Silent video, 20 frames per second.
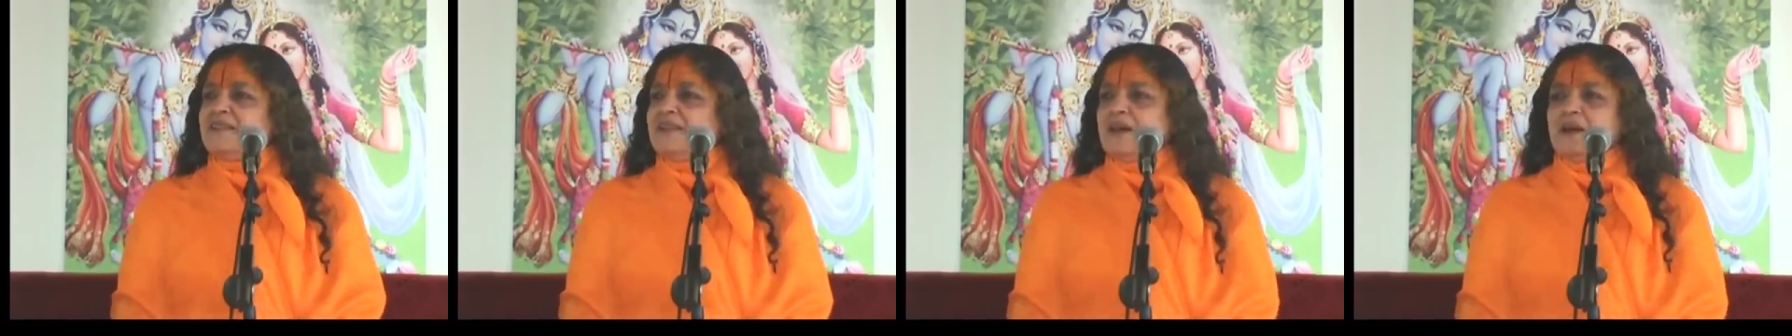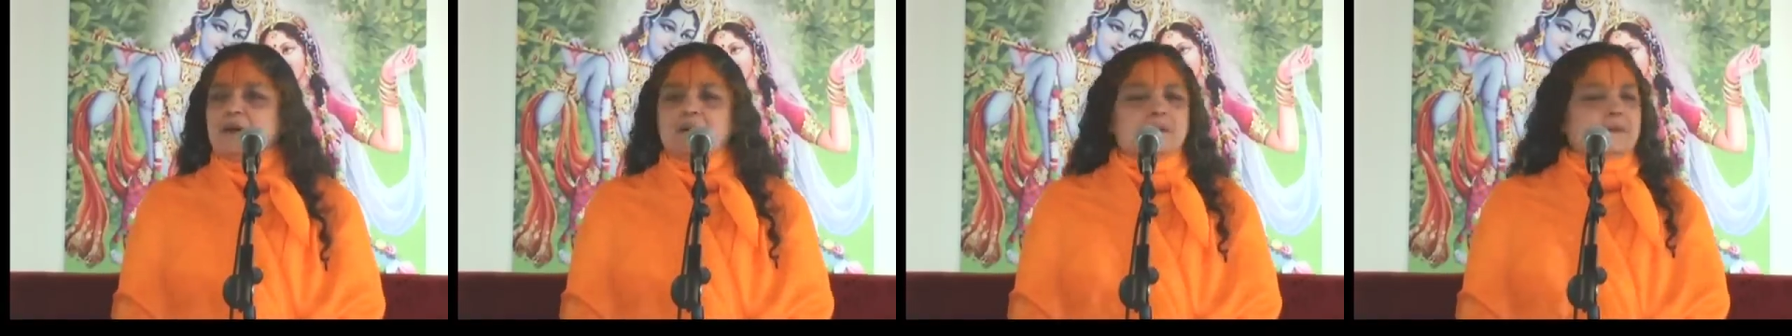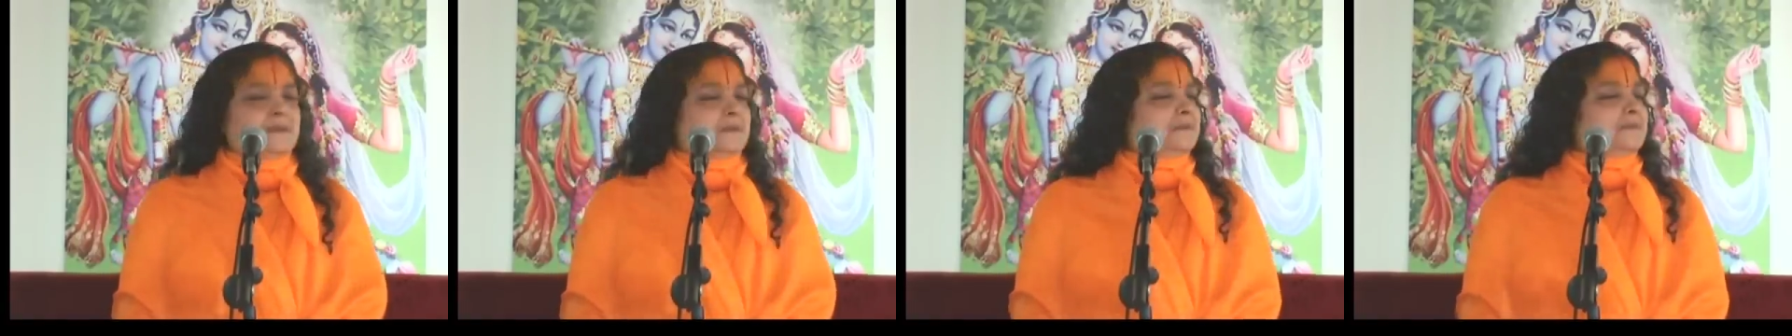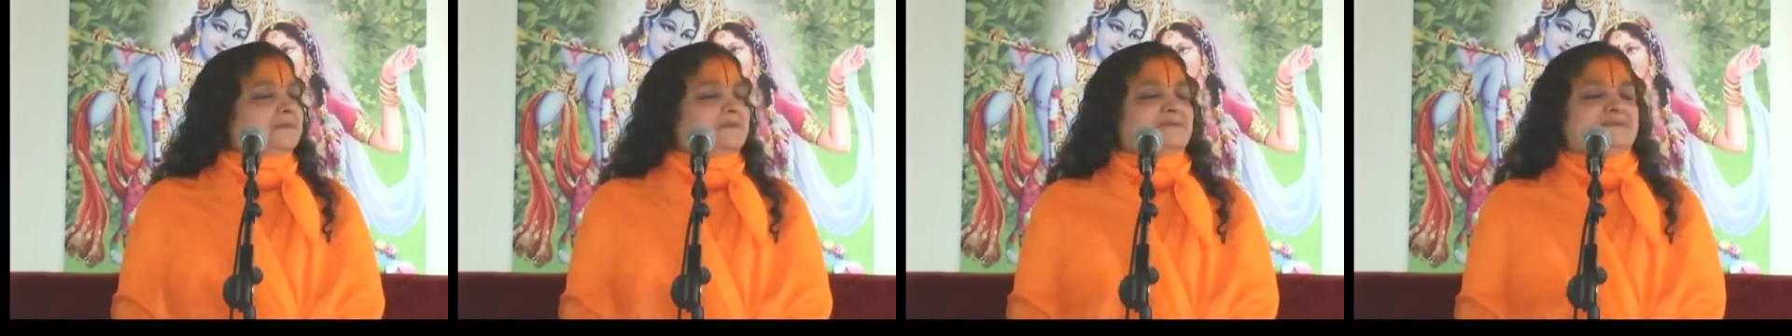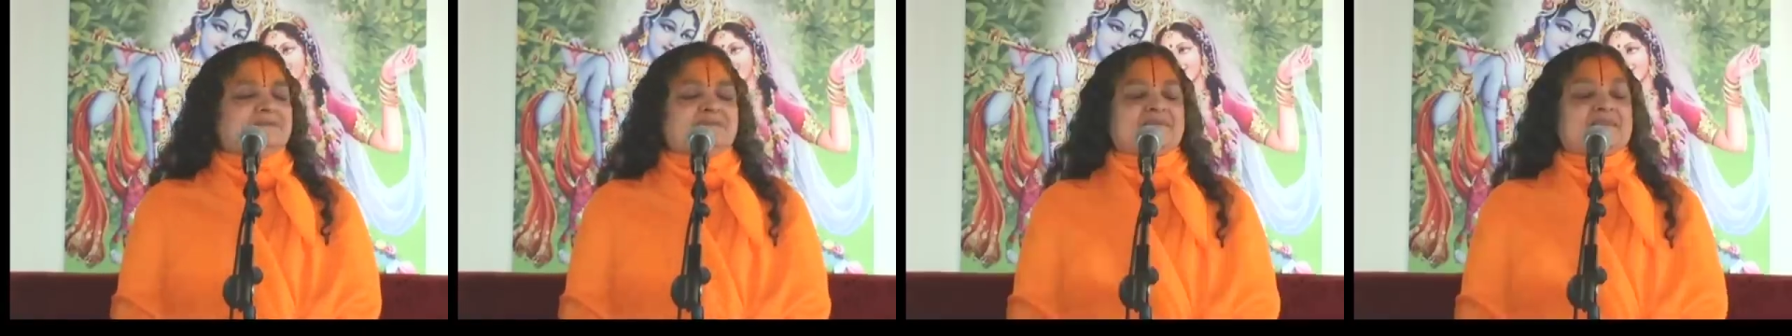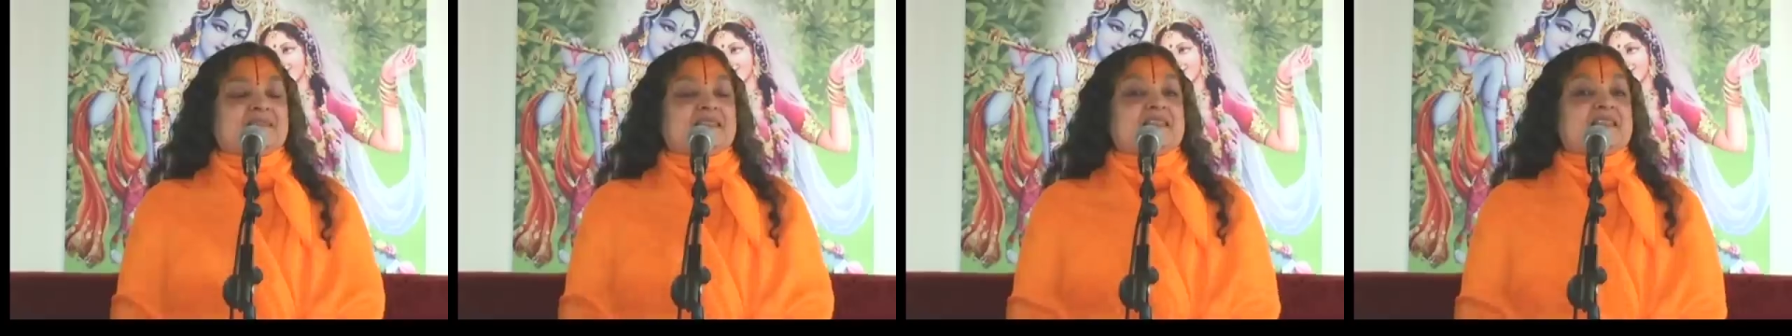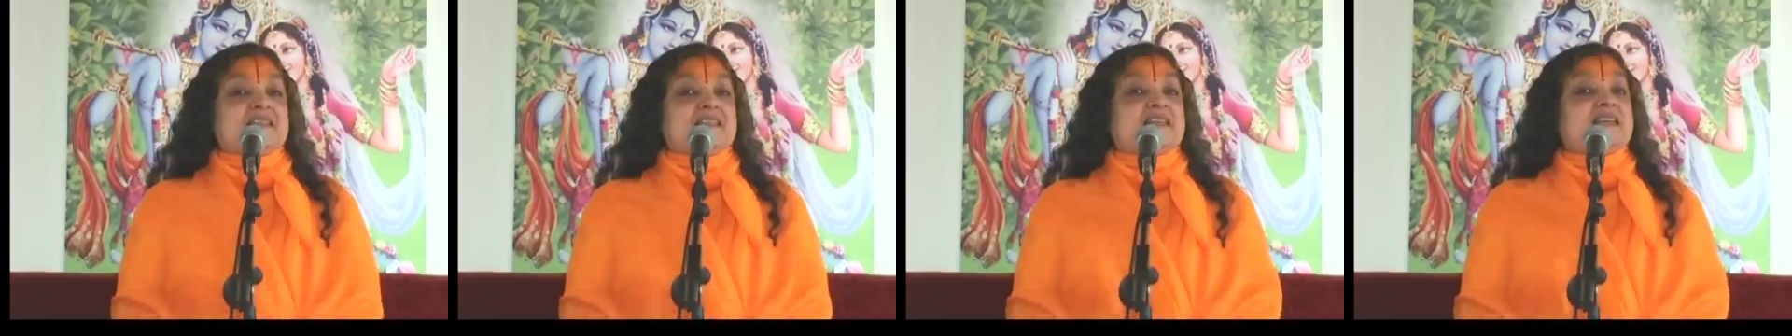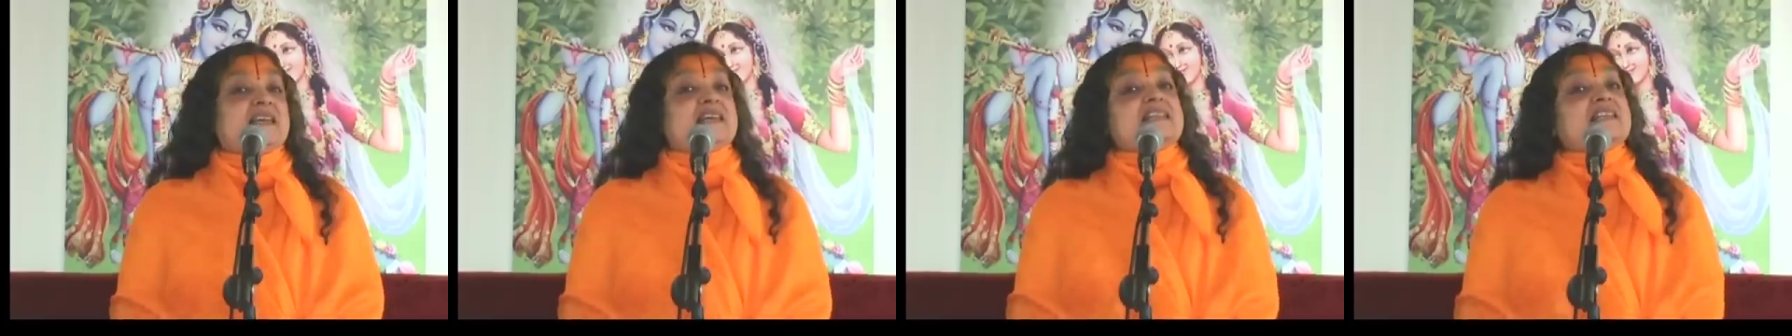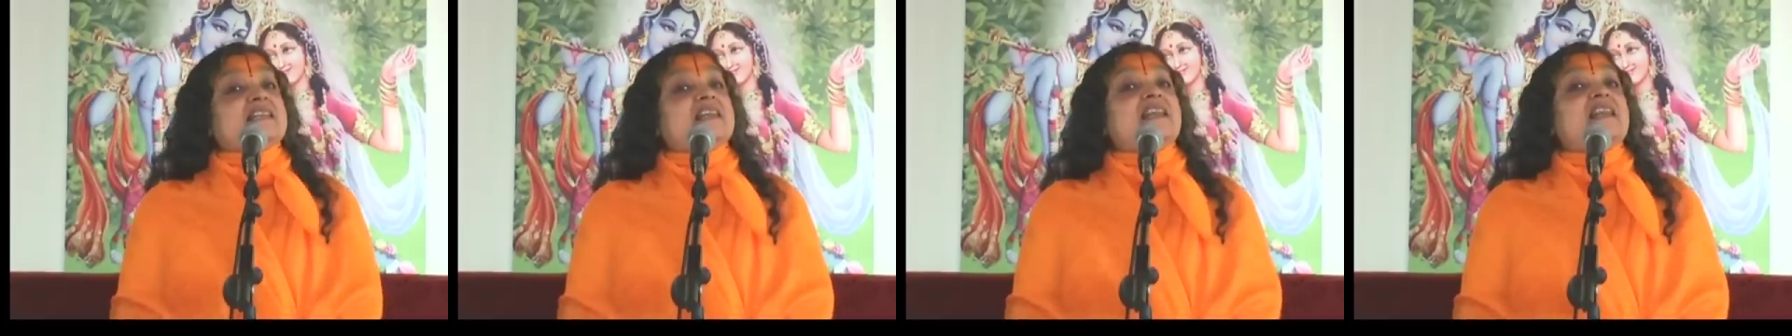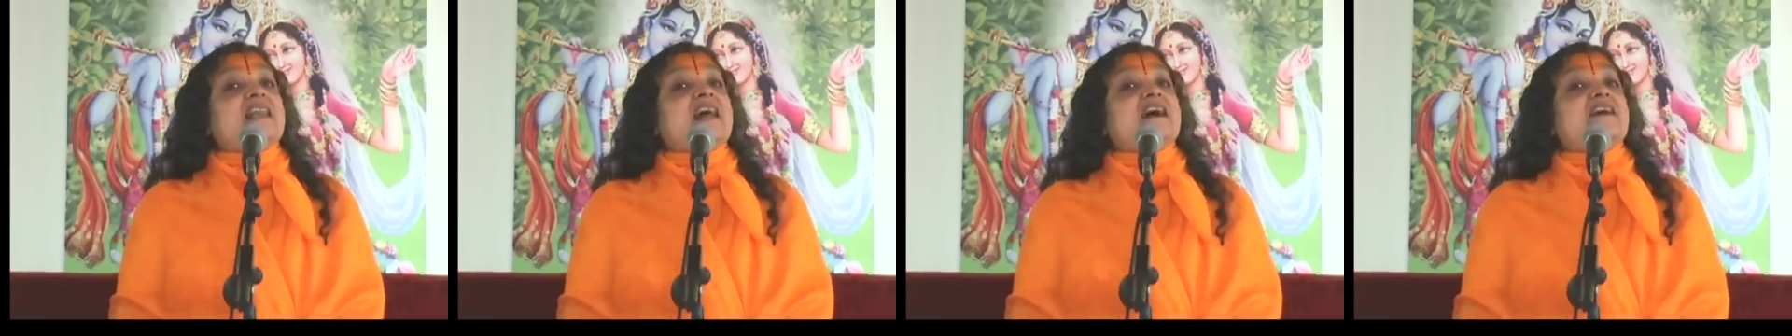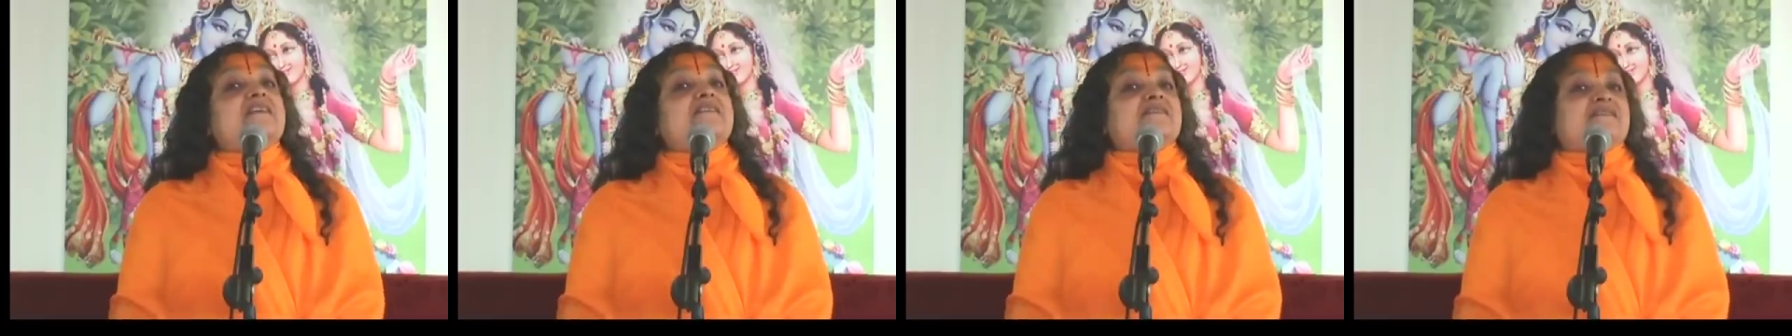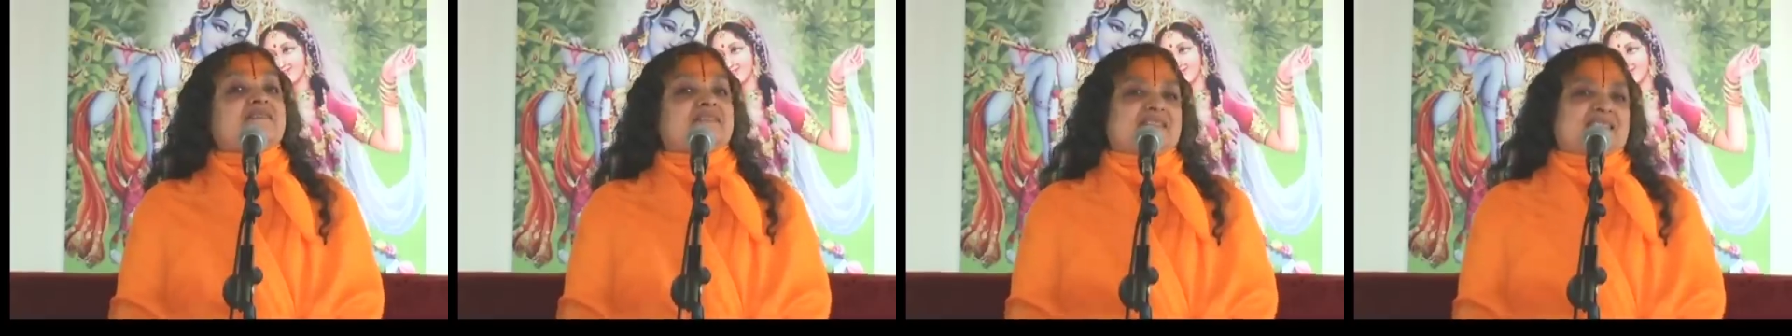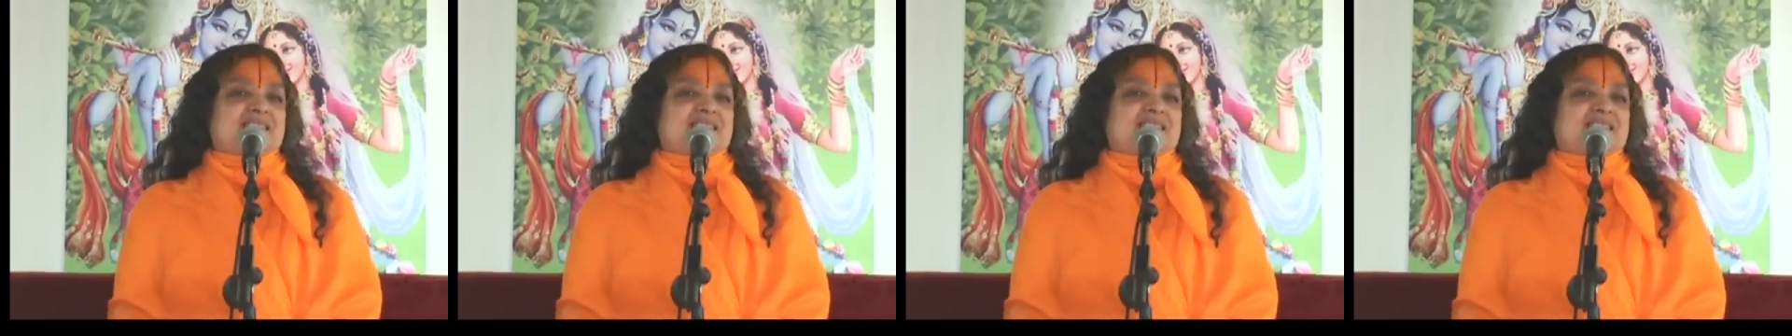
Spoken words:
No. It's love.